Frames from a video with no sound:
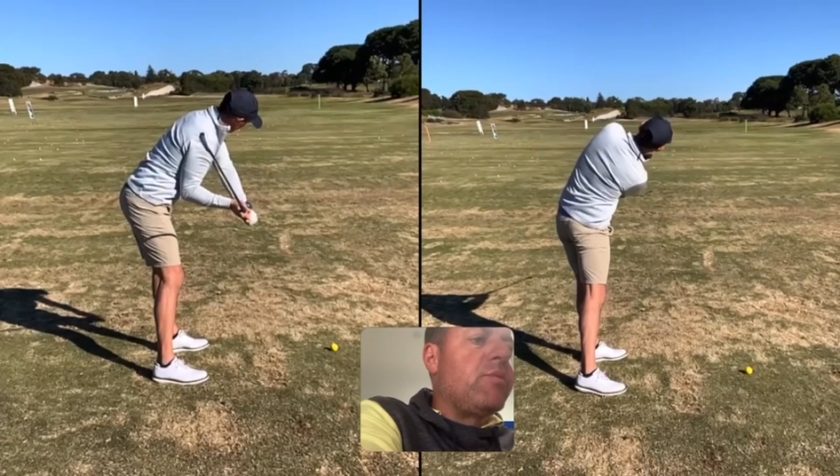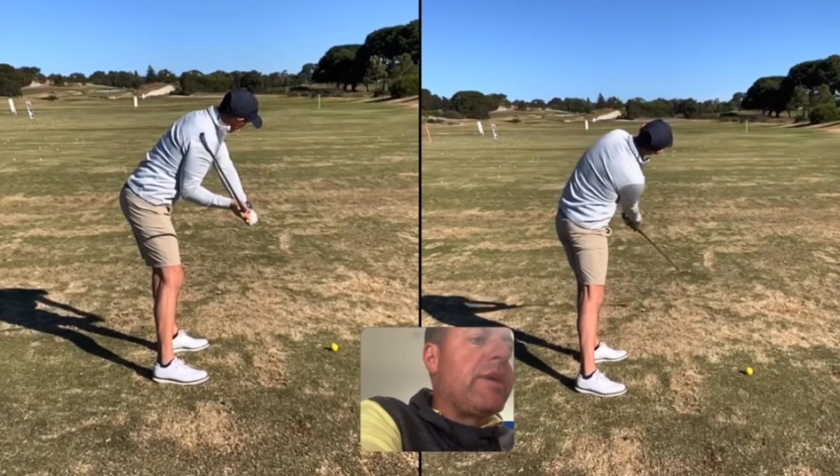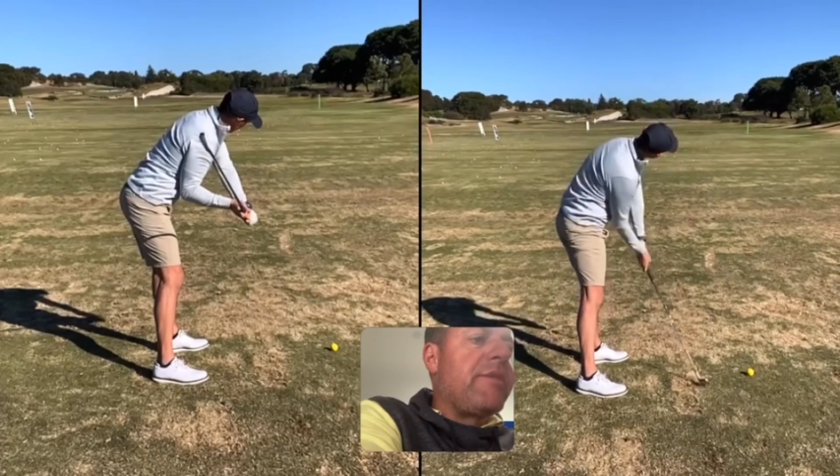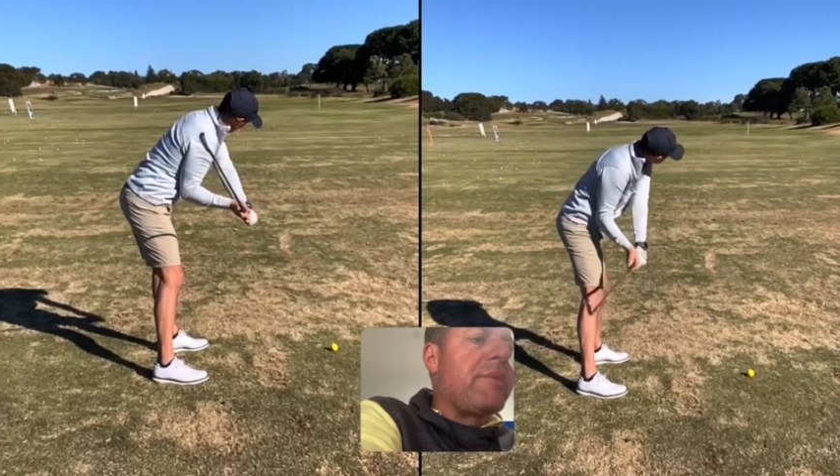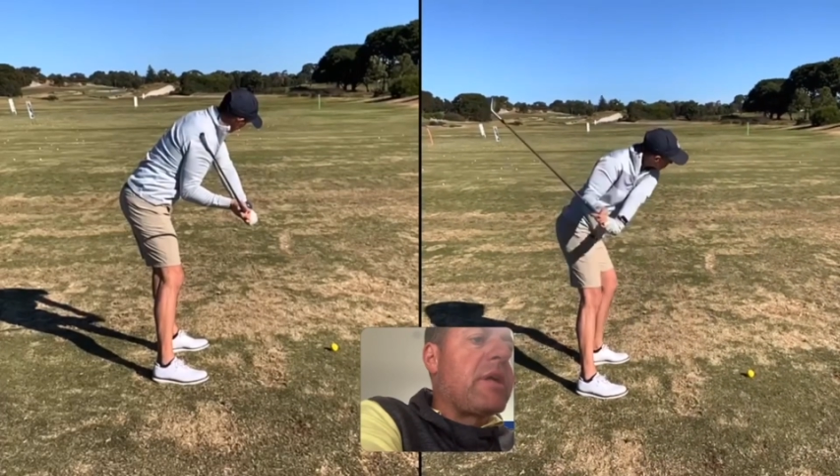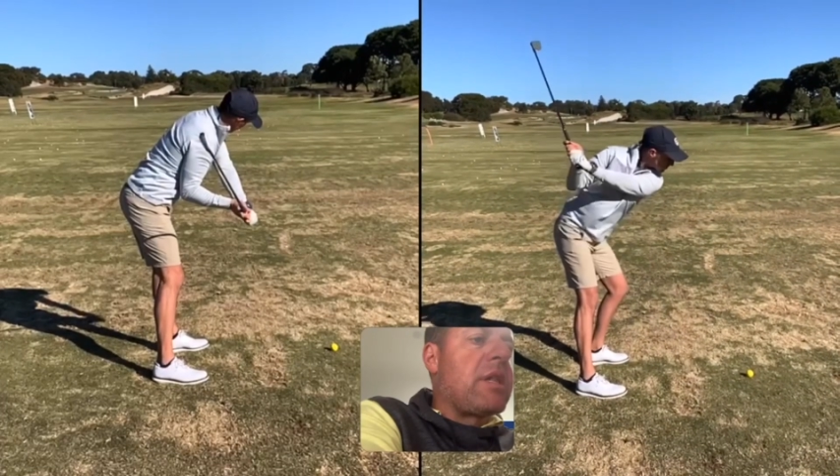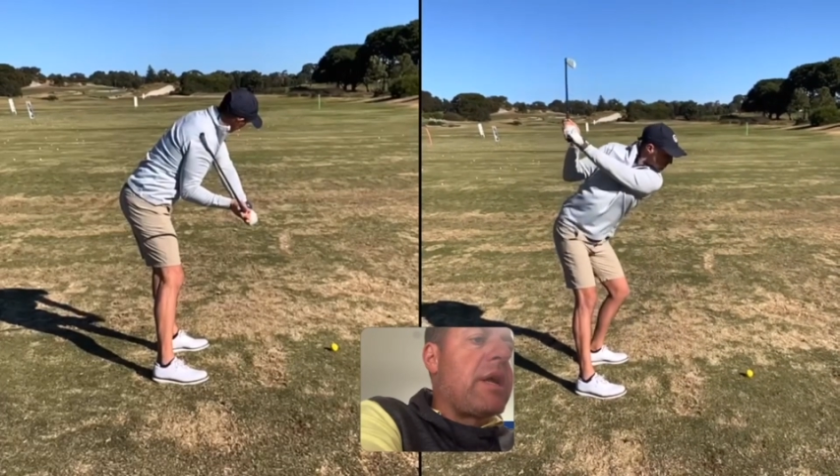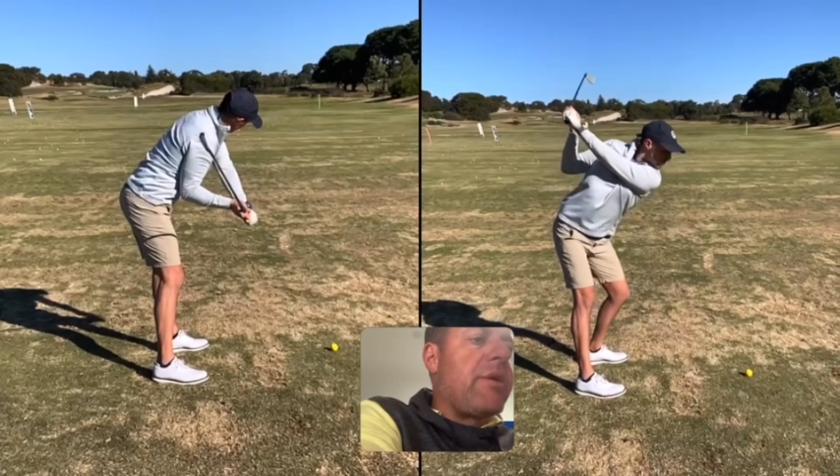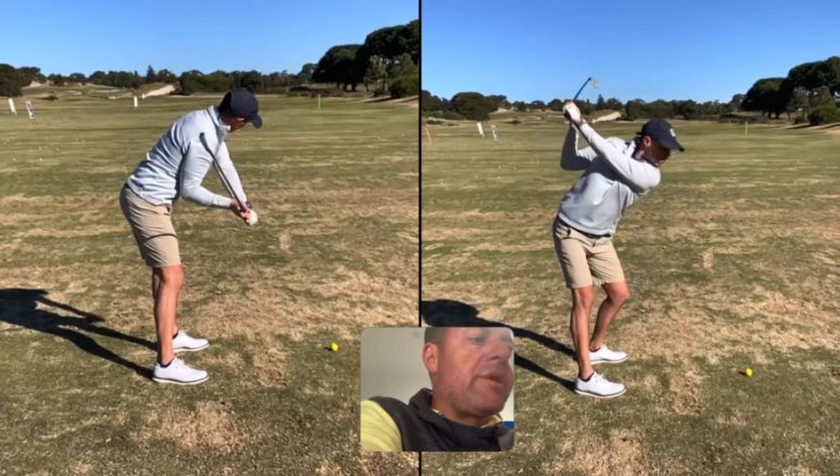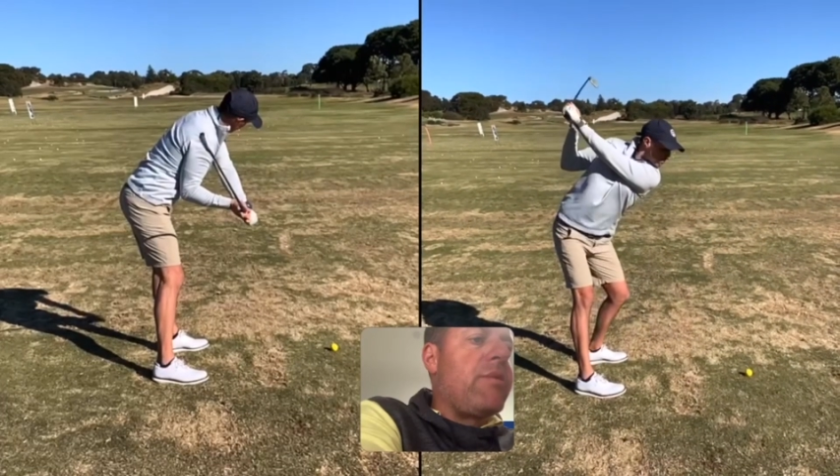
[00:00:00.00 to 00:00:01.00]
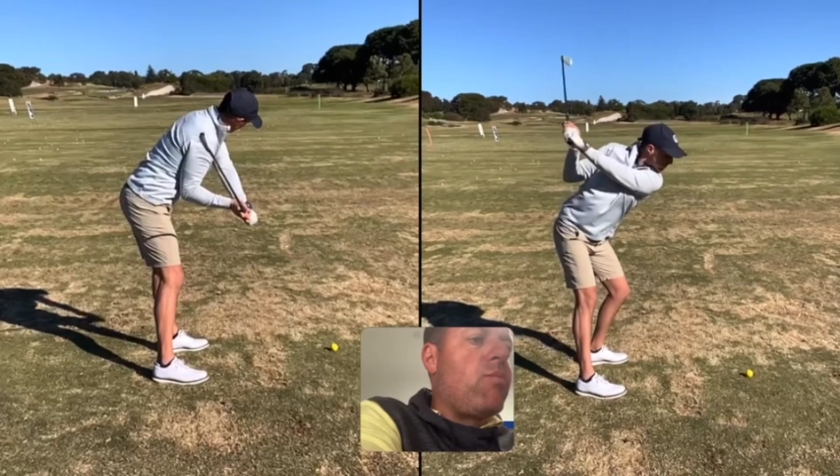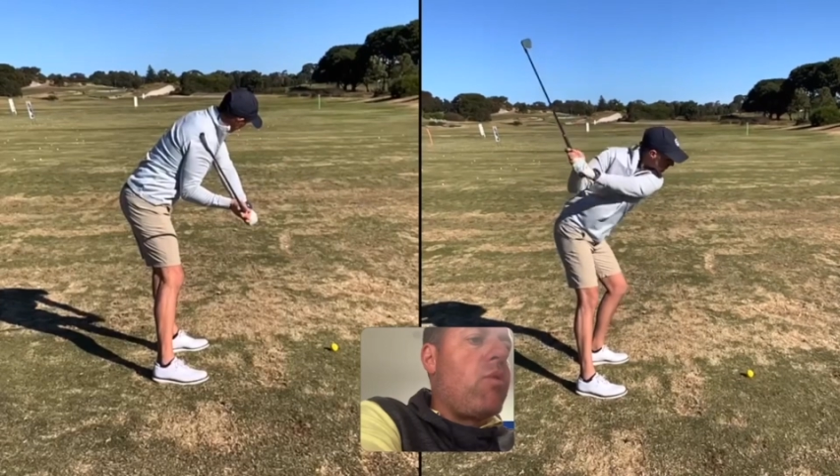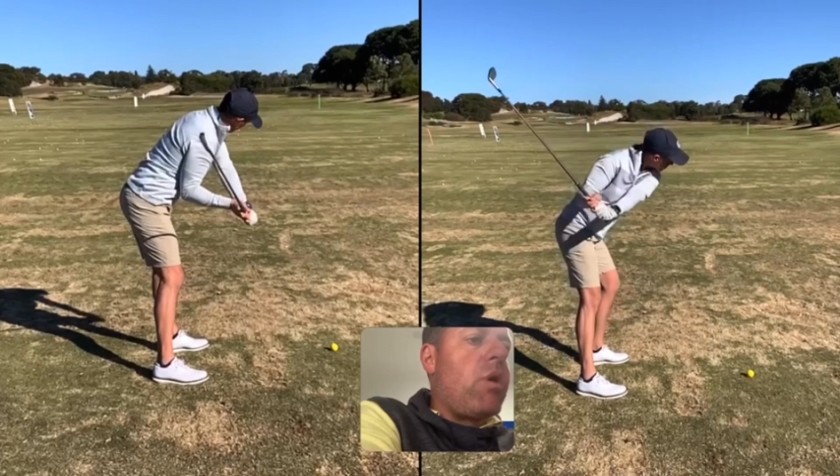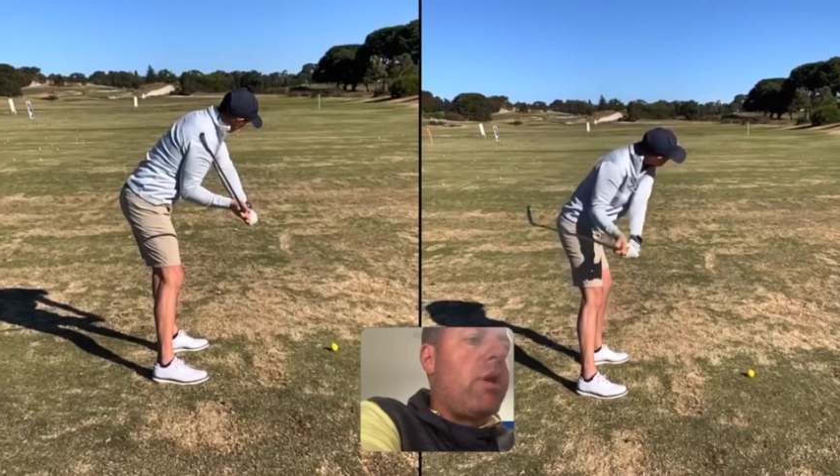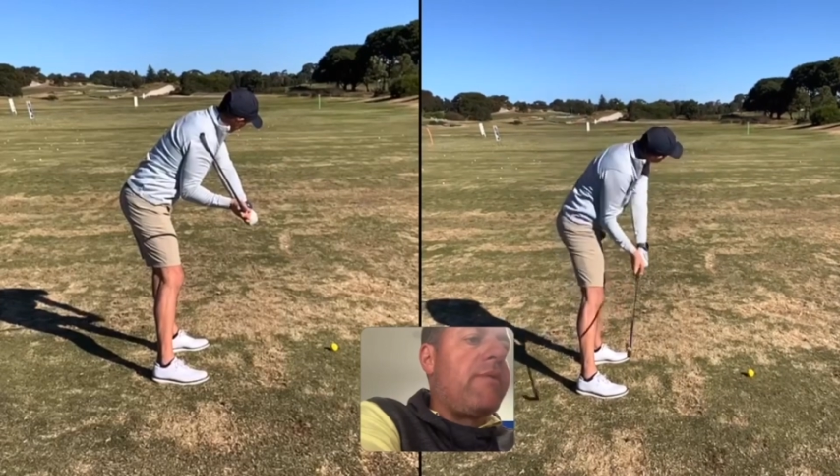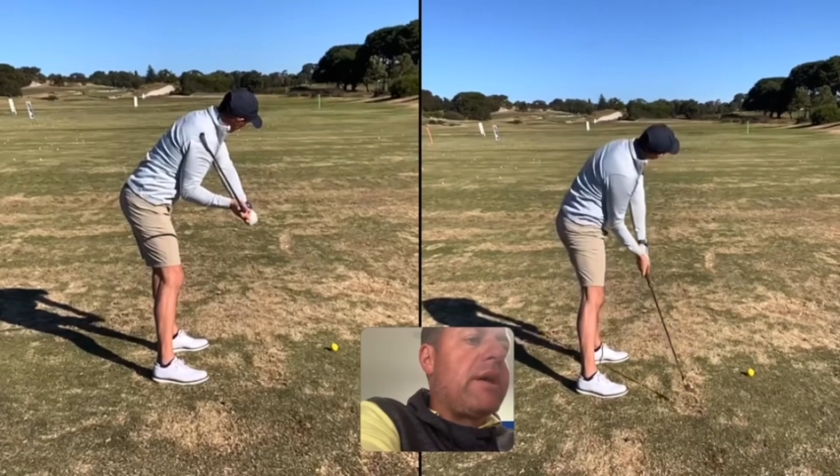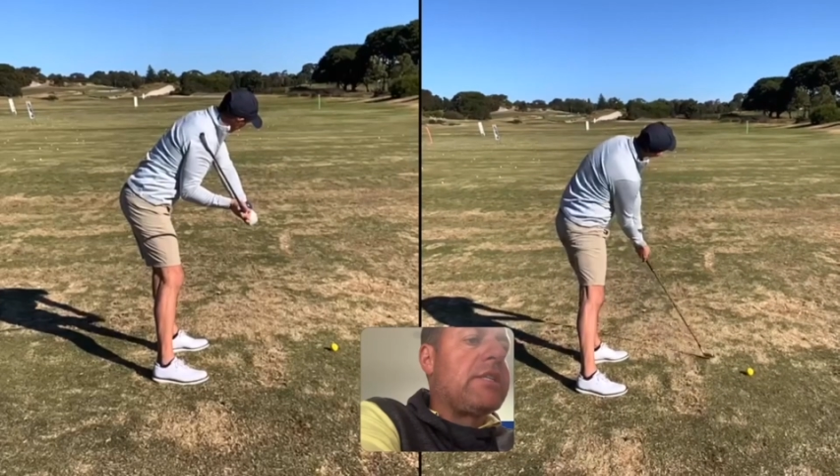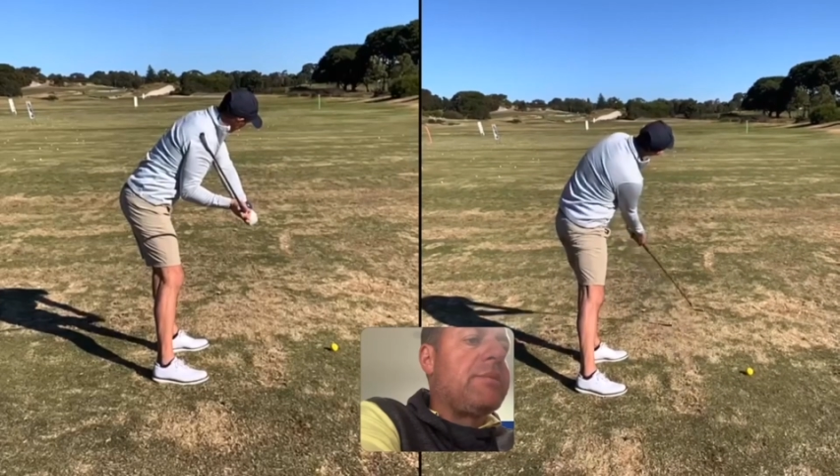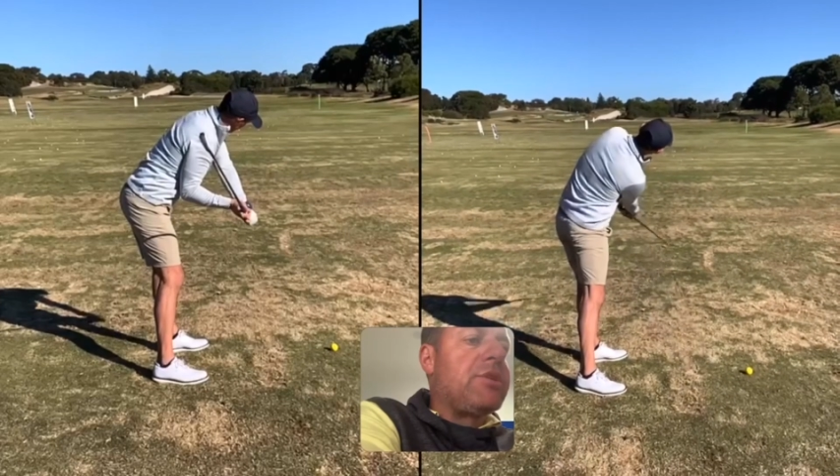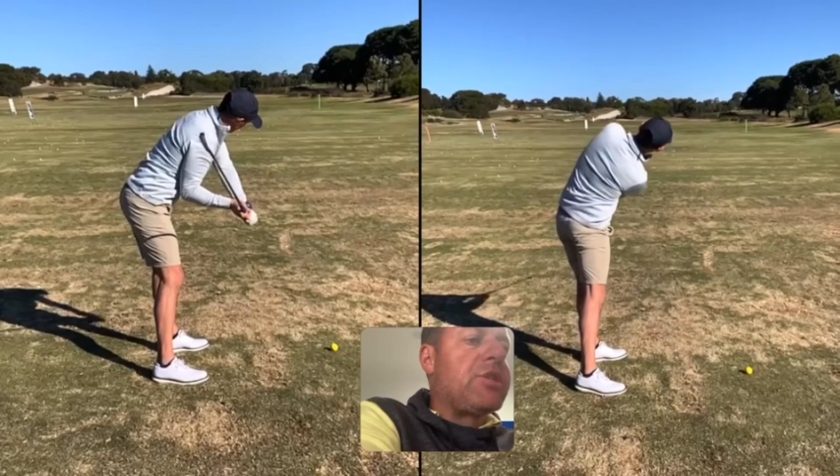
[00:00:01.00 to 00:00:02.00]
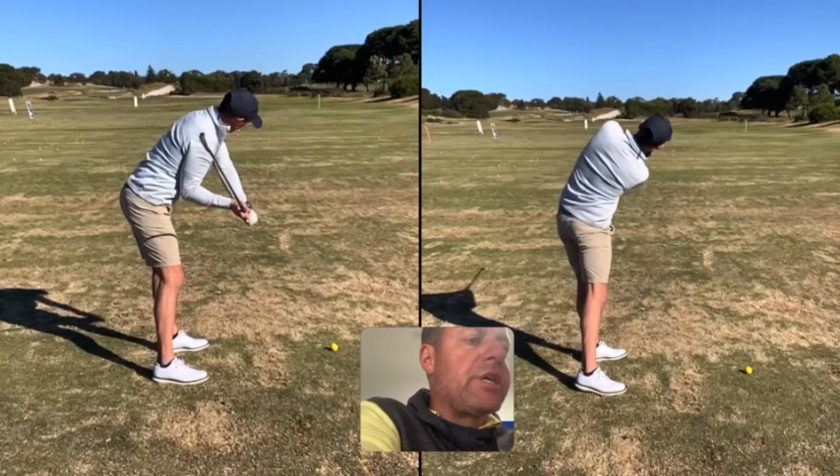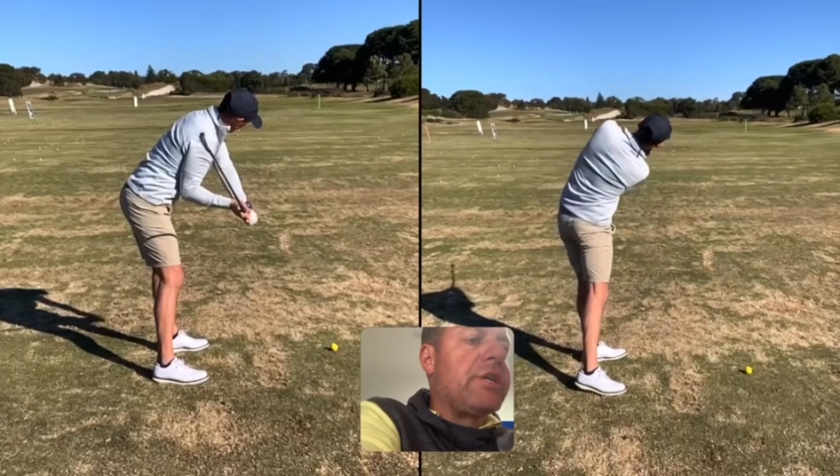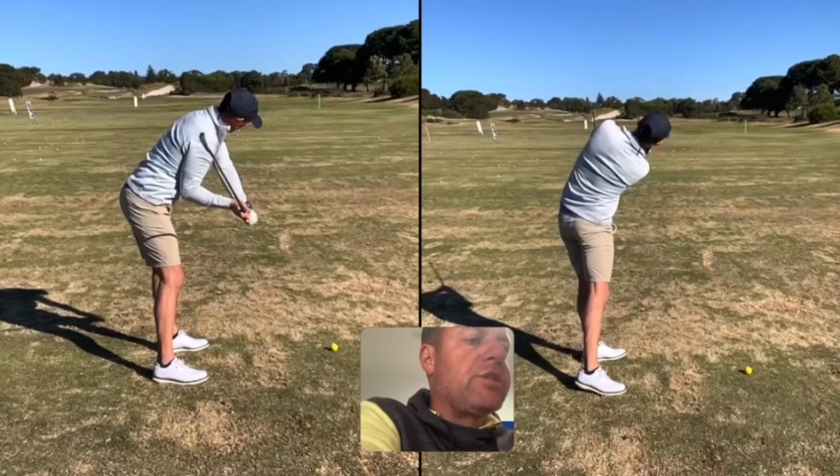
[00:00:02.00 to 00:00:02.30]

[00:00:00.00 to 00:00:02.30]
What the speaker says: We gave him a clarity in why I've asked him to change.